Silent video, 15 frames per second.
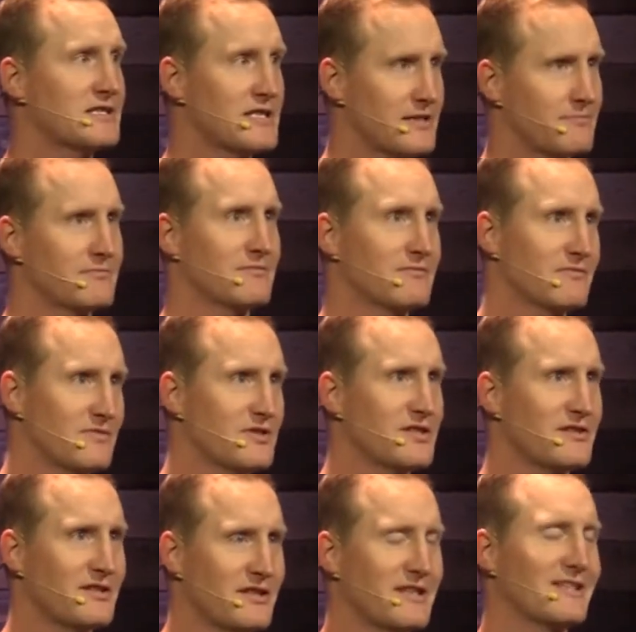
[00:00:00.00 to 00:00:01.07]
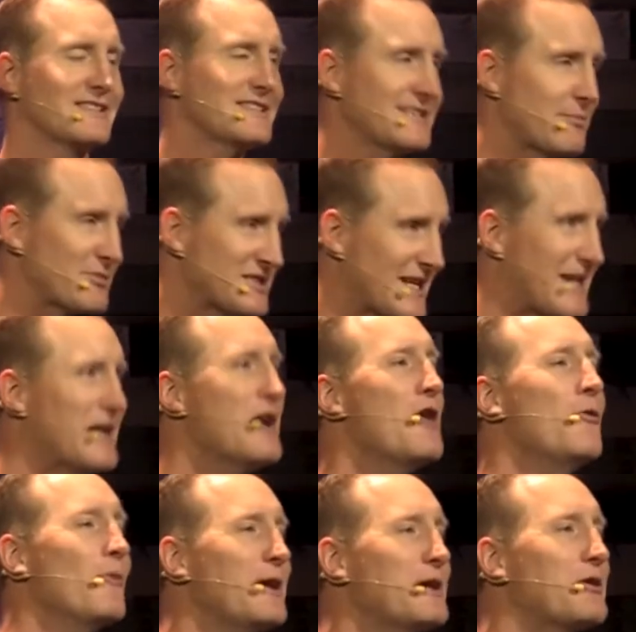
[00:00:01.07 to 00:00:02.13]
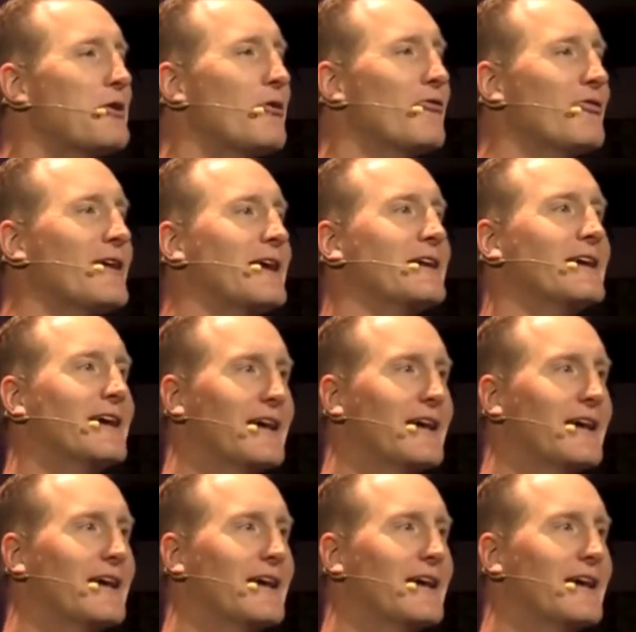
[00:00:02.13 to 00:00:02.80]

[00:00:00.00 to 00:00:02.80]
to step aside, why don't you go find